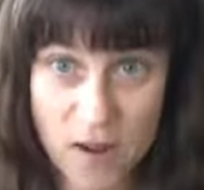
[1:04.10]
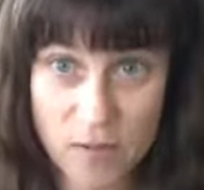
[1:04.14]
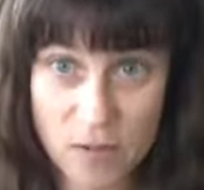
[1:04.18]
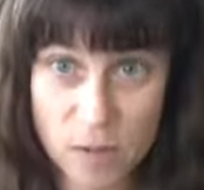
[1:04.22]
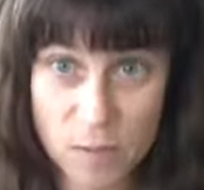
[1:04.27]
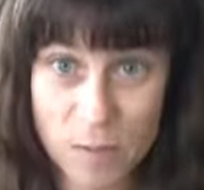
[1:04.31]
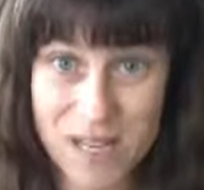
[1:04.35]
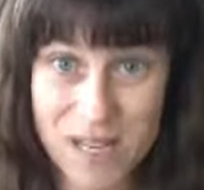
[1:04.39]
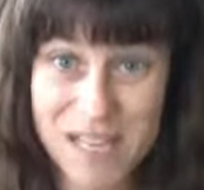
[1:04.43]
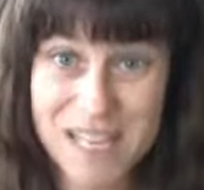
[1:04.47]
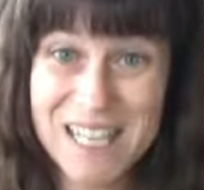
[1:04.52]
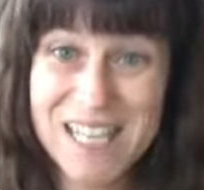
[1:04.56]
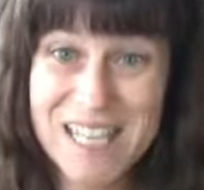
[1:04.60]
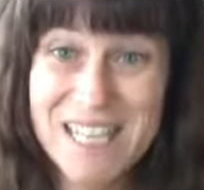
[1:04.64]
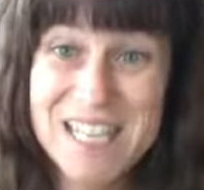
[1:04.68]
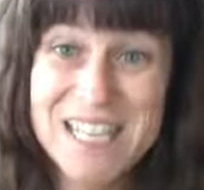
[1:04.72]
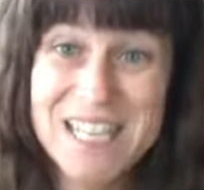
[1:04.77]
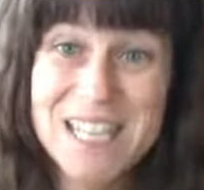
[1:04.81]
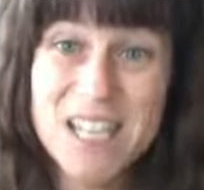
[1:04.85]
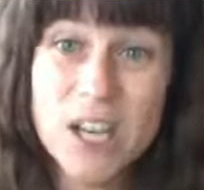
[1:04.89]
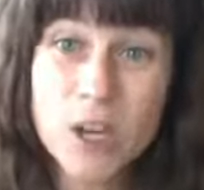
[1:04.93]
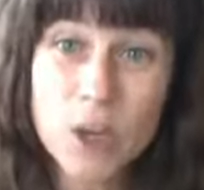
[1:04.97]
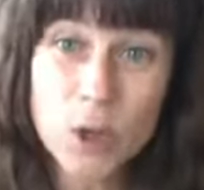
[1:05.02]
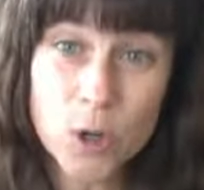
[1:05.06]
spent
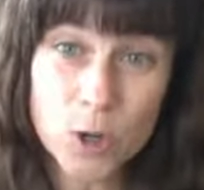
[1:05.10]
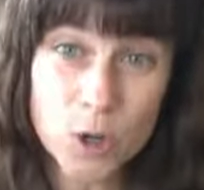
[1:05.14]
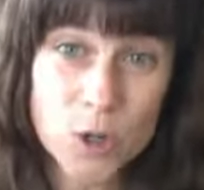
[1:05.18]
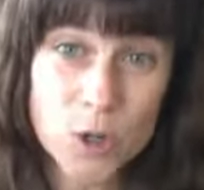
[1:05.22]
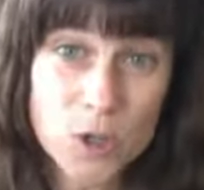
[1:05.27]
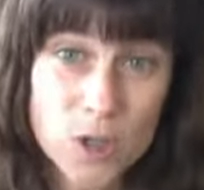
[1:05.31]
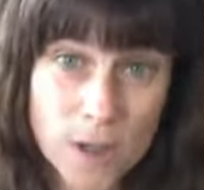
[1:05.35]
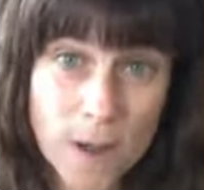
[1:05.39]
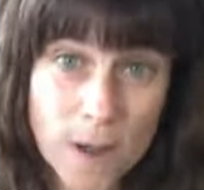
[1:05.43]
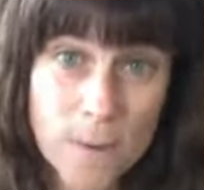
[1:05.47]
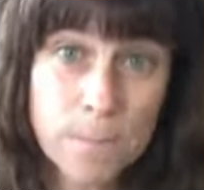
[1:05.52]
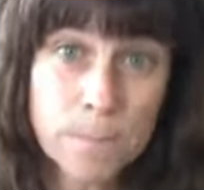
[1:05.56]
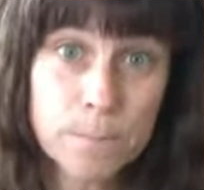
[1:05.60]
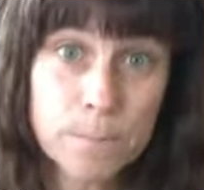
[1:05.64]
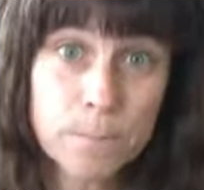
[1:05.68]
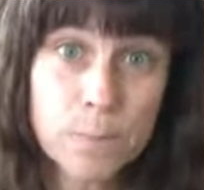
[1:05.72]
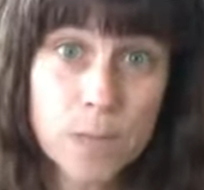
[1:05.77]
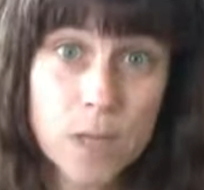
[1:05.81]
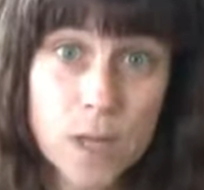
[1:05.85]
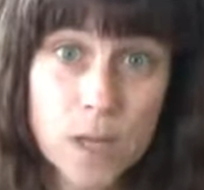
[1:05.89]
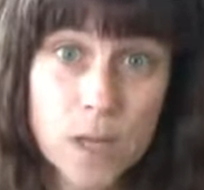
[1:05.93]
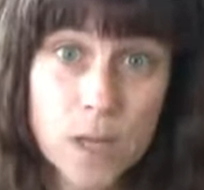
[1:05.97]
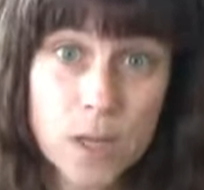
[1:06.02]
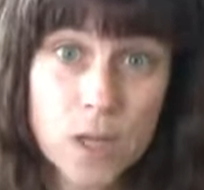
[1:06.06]
years
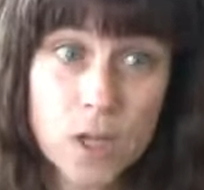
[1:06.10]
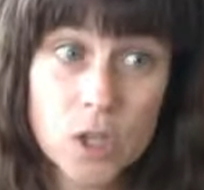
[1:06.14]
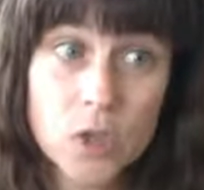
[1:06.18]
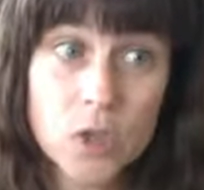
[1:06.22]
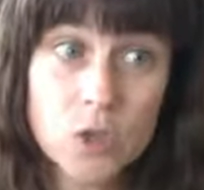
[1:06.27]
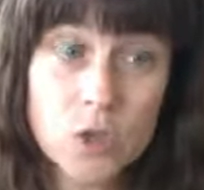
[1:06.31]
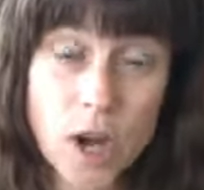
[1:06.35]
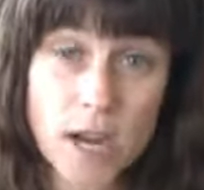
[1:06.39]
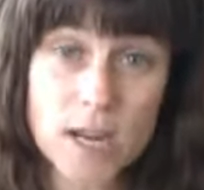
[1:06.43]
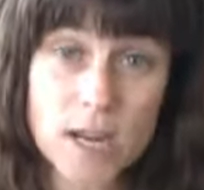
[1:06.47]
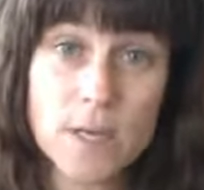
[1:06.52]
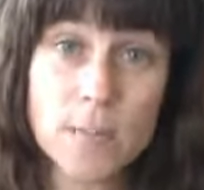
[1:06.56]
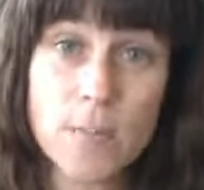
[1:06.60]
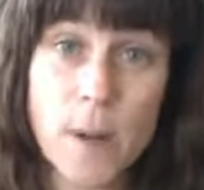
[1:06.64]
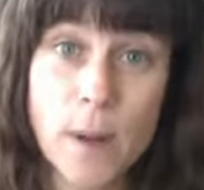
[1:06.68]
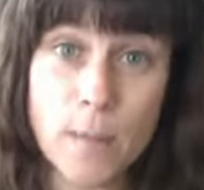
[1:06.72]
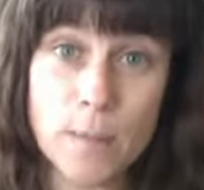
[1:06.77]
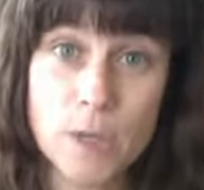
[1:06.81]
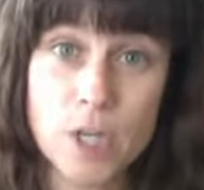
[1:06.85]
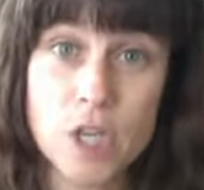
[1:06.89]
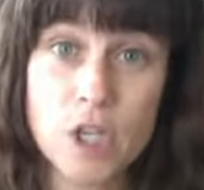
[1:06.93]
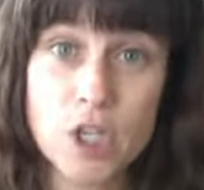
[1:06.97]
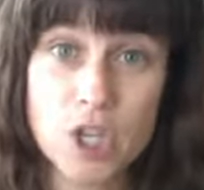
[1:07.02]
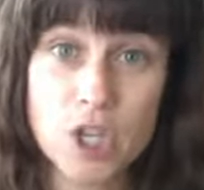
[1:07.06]
trying to
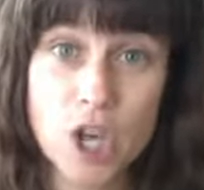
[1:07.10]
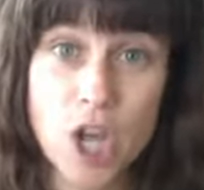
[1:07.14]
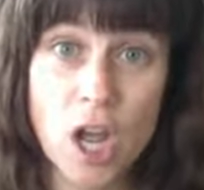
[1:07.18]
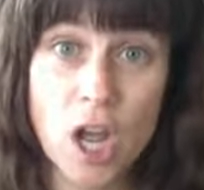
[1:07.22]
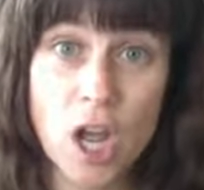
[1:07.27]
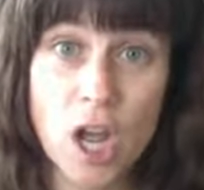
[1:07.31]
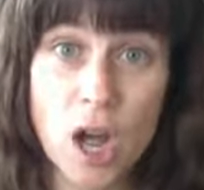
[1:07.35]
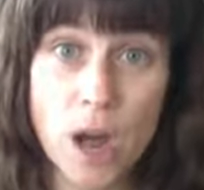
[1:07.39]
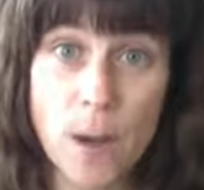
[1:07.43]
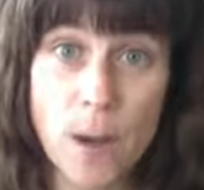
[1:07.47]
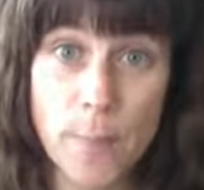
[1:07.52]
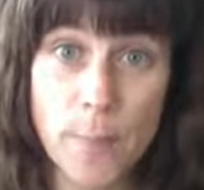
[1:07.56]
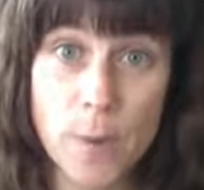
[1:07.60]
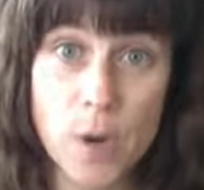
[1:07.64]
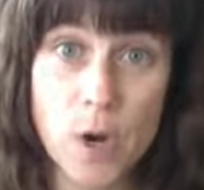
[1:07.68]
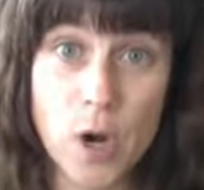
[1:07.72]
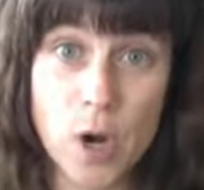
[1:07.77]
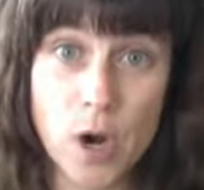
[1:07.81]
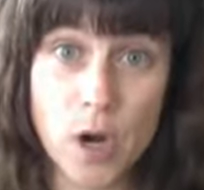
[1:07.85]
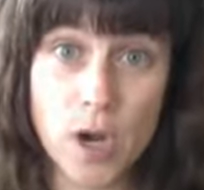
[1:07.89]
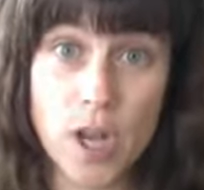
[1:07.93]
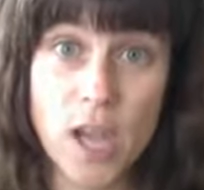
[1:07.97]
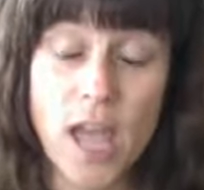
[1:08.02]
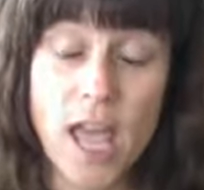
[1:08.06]
publish a
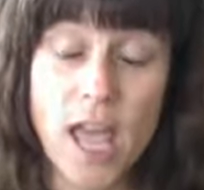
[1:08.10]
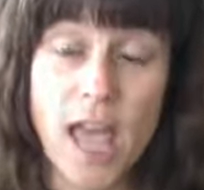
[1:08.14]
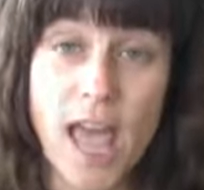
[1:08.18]
book.